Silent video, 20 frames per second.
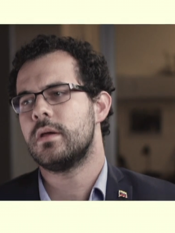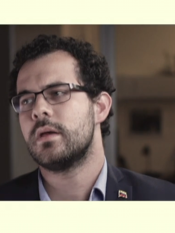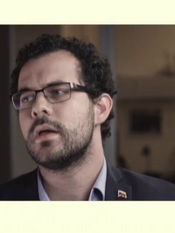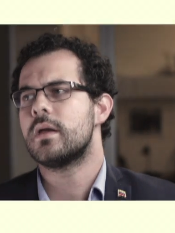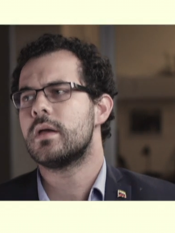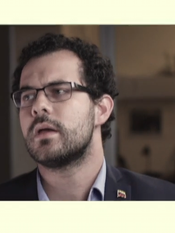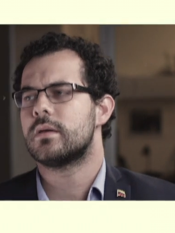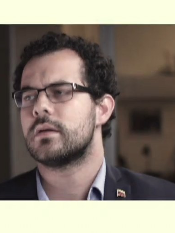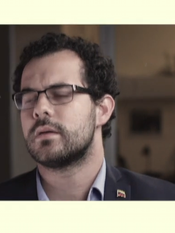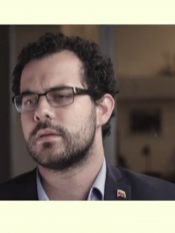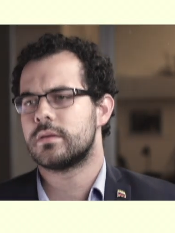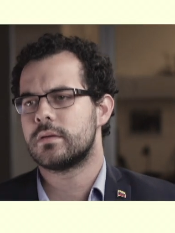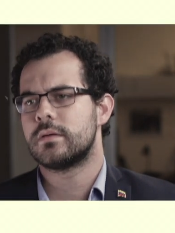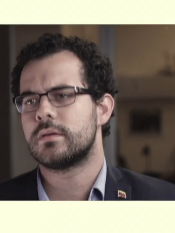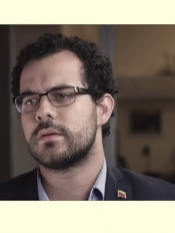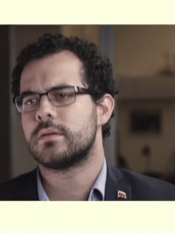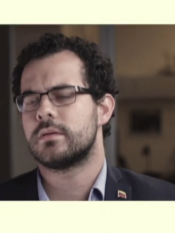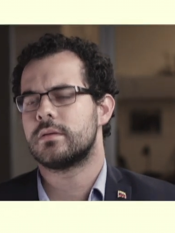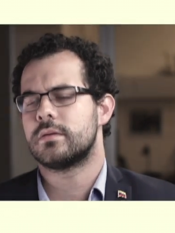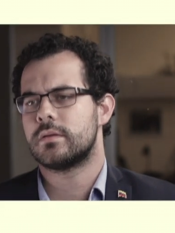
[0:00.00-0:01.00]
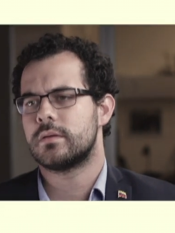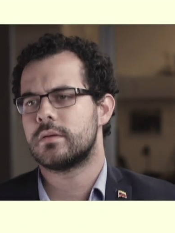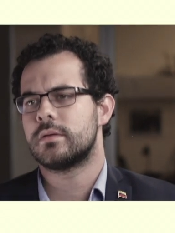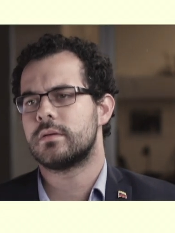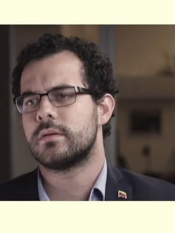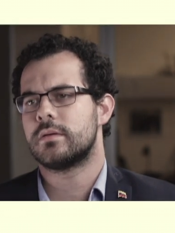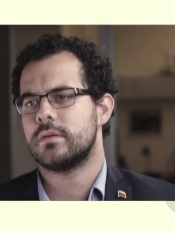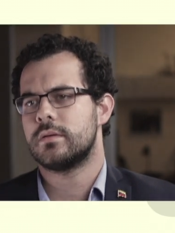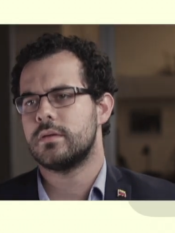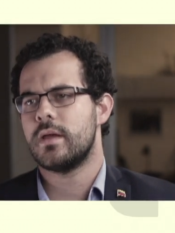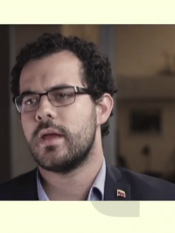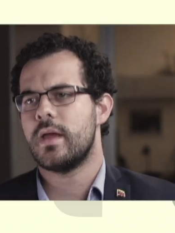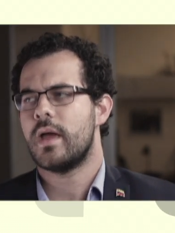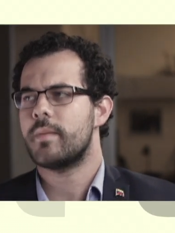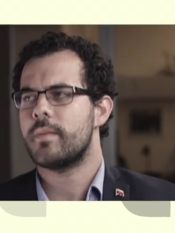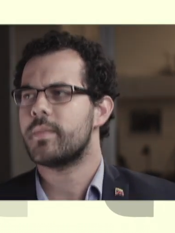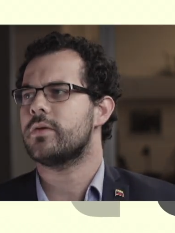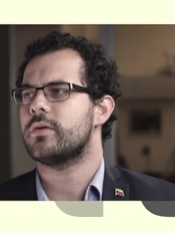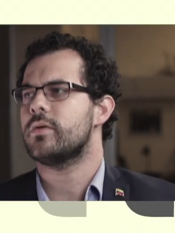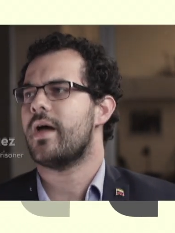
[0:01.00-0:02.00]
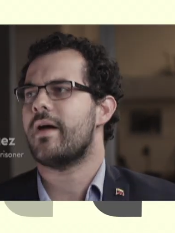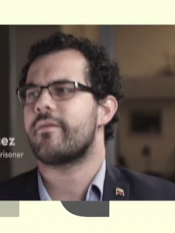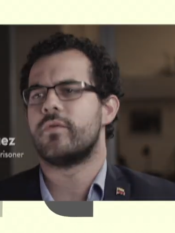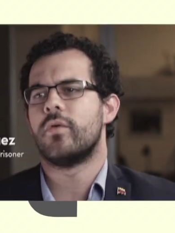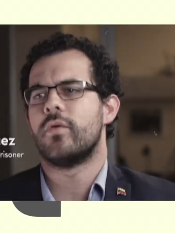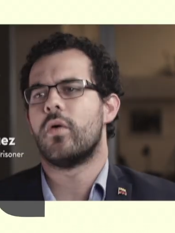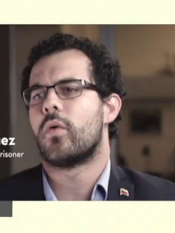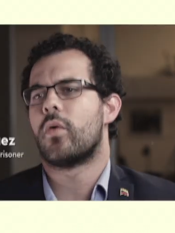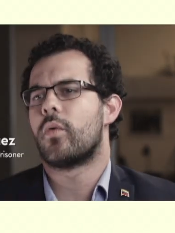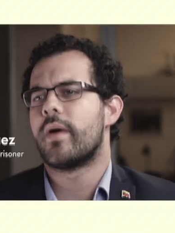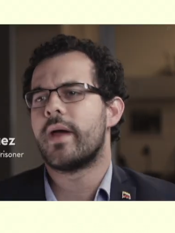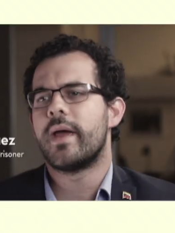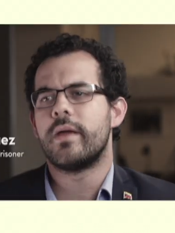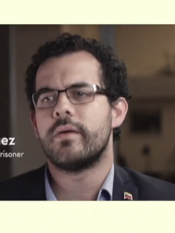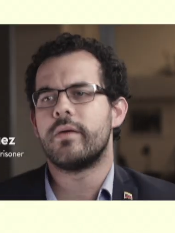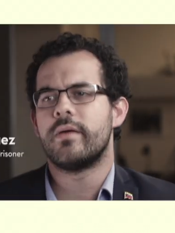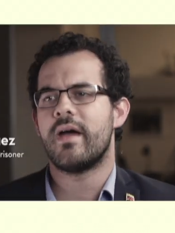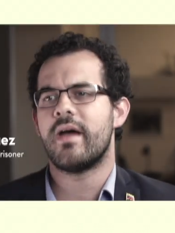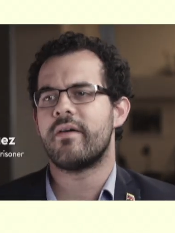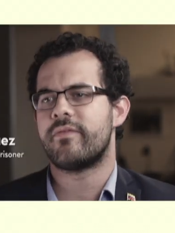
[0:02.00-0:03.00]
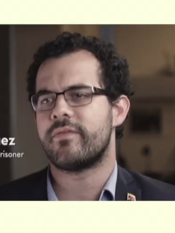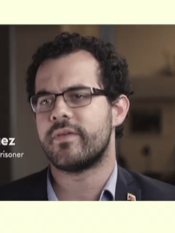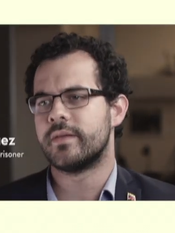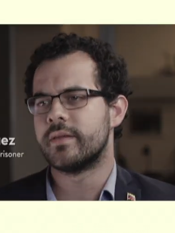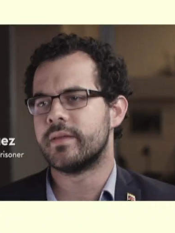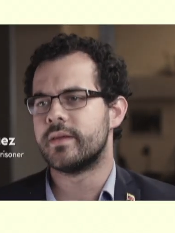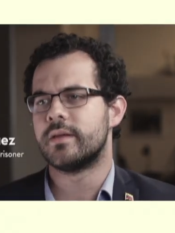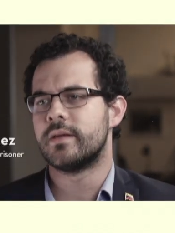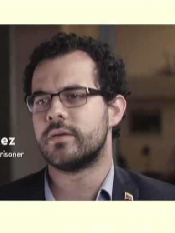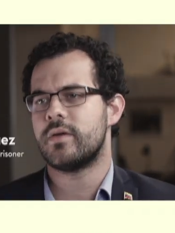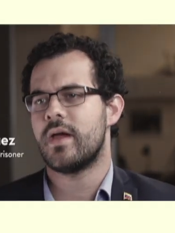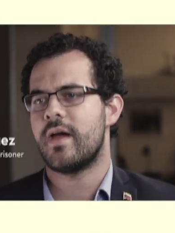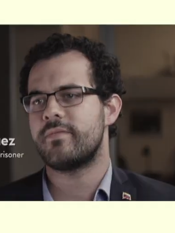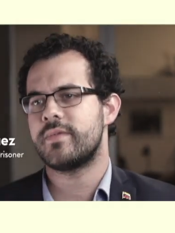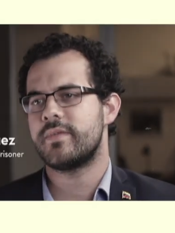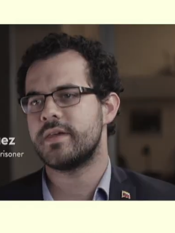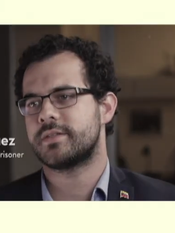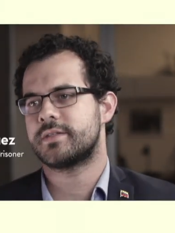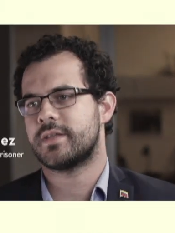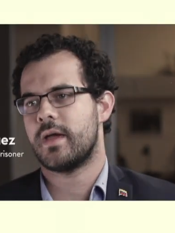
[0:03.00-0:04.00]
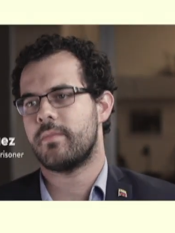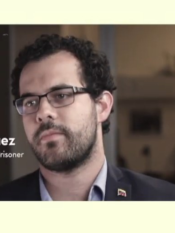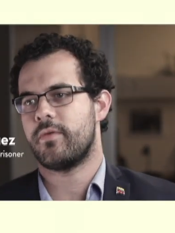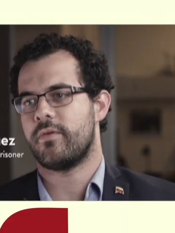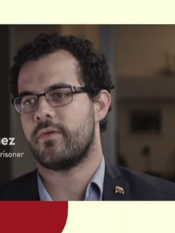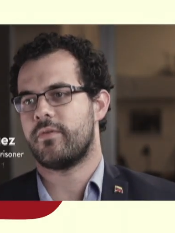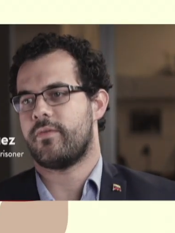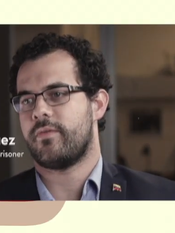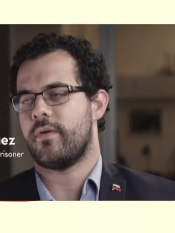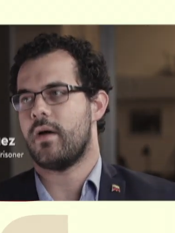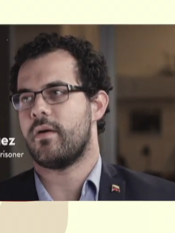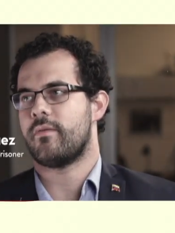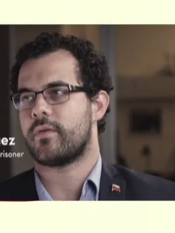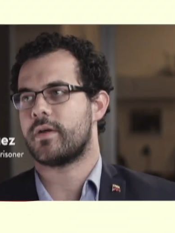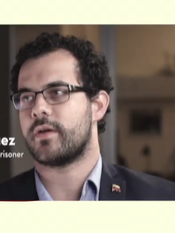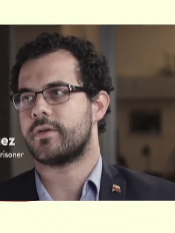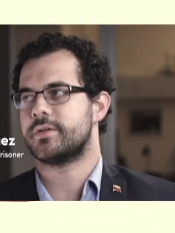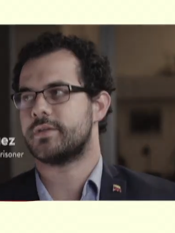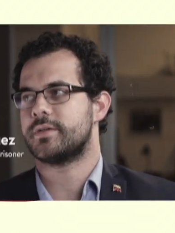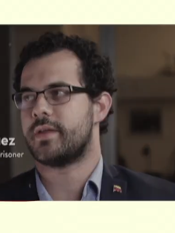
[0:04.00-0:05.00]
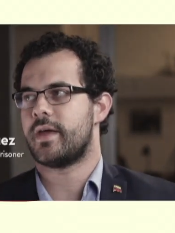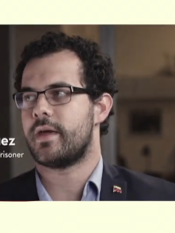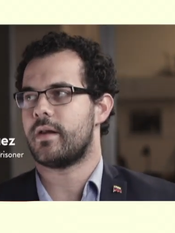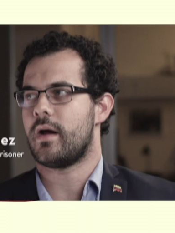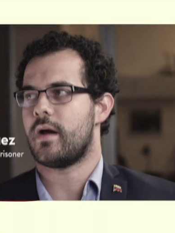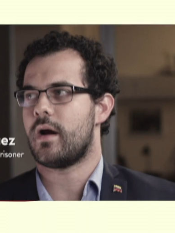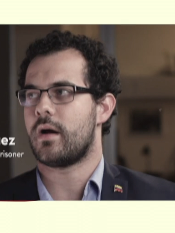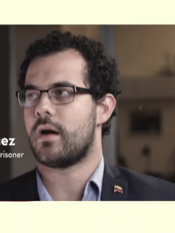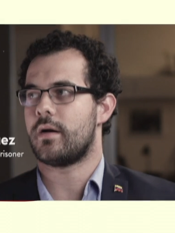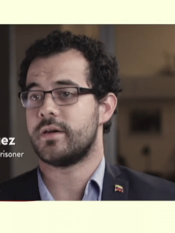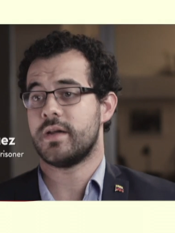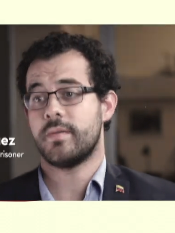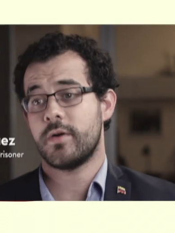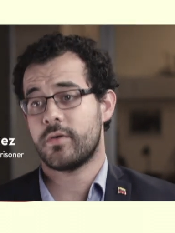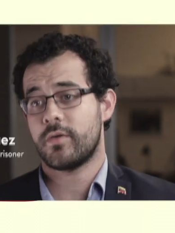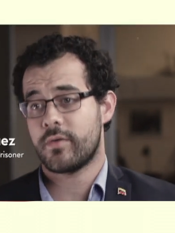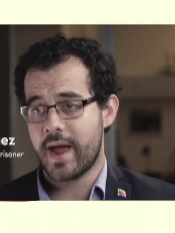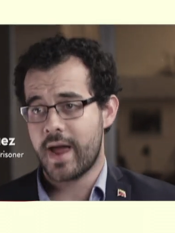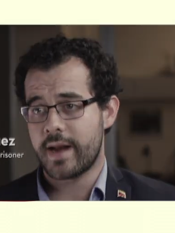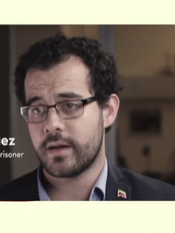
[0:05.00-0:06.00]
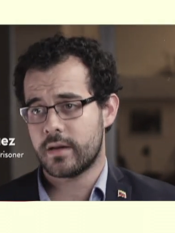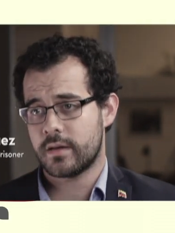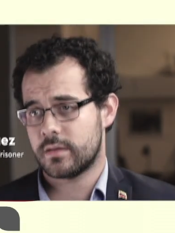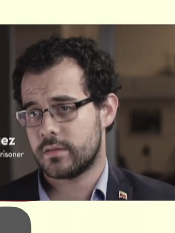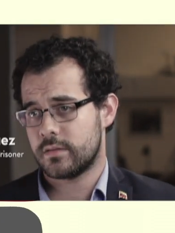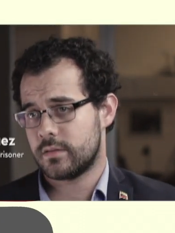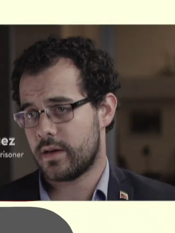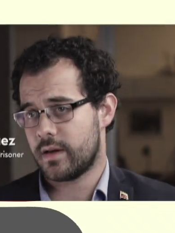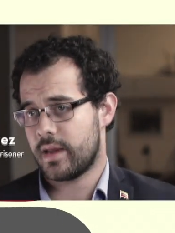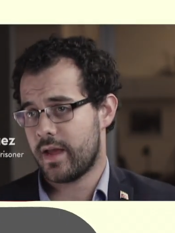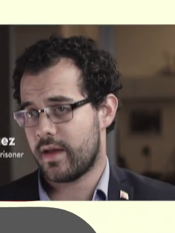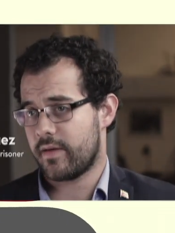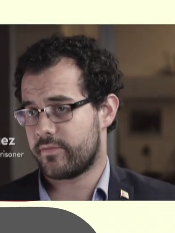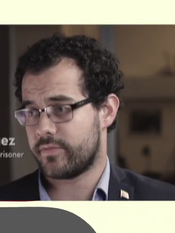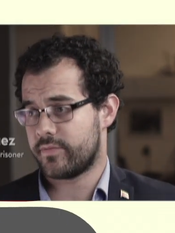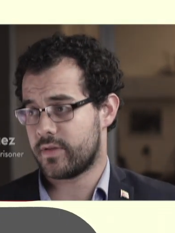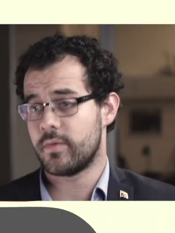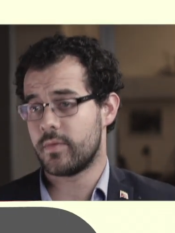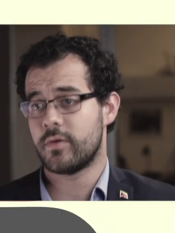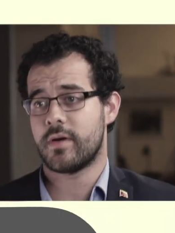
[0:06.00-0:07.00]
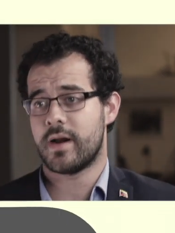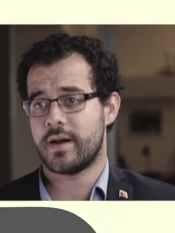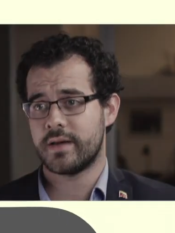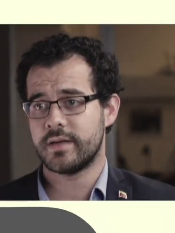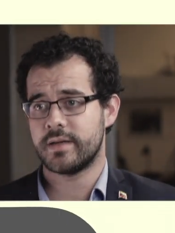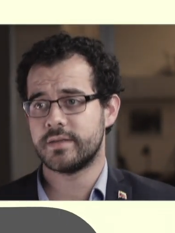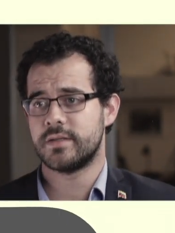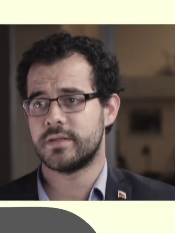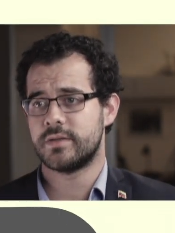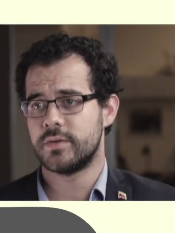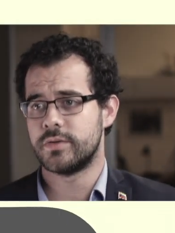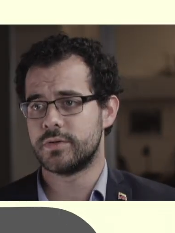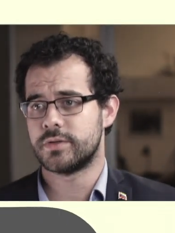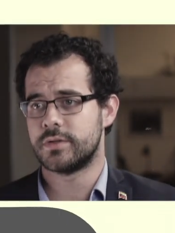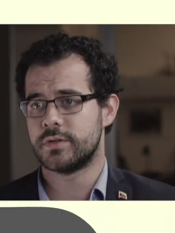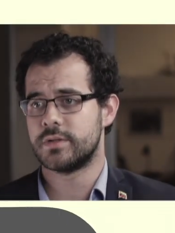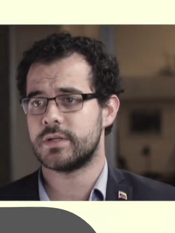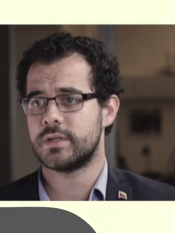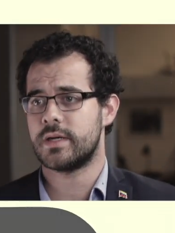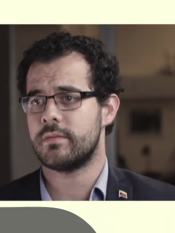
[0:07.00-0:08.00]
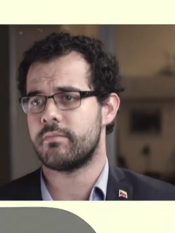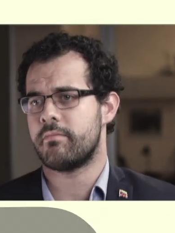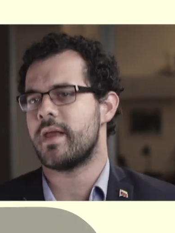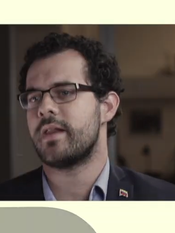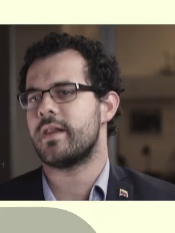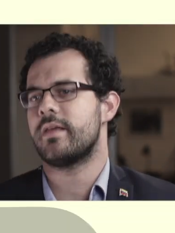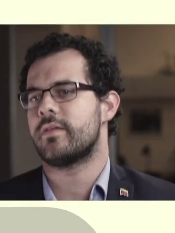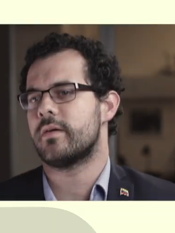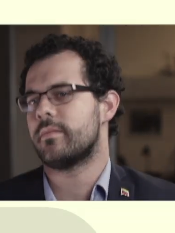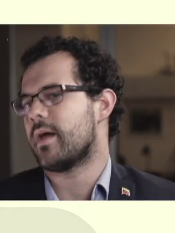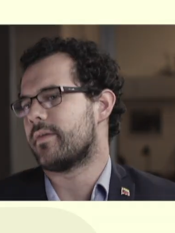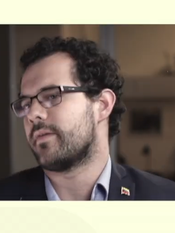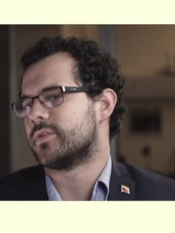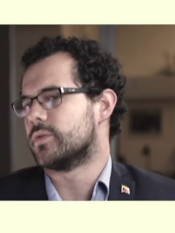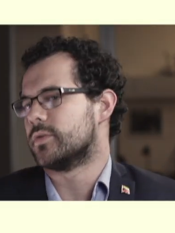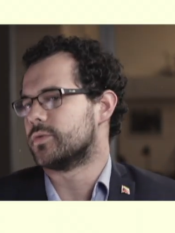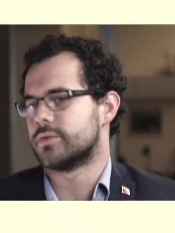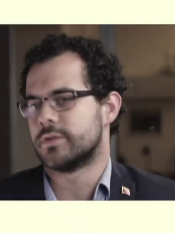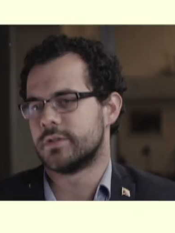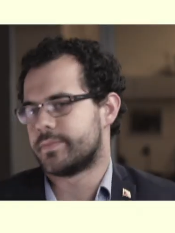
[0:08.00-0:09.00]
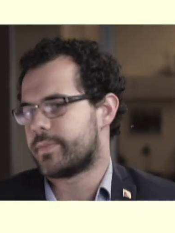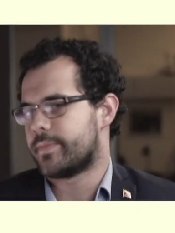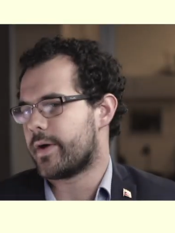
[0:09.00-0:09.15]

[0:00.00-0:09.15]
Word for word: Marquez, say that. Yeah, I mean, you have Norway, you have Finland, you have these type of, of countries that are democratic, that have democratic institutions, and many of them have socialist